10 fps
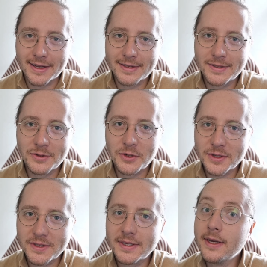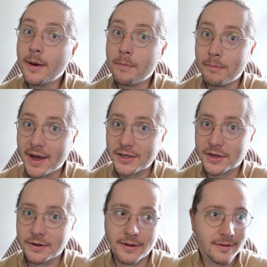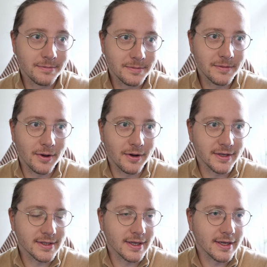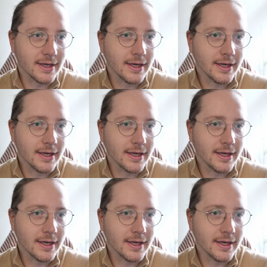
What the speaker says: It's just magical, honestly.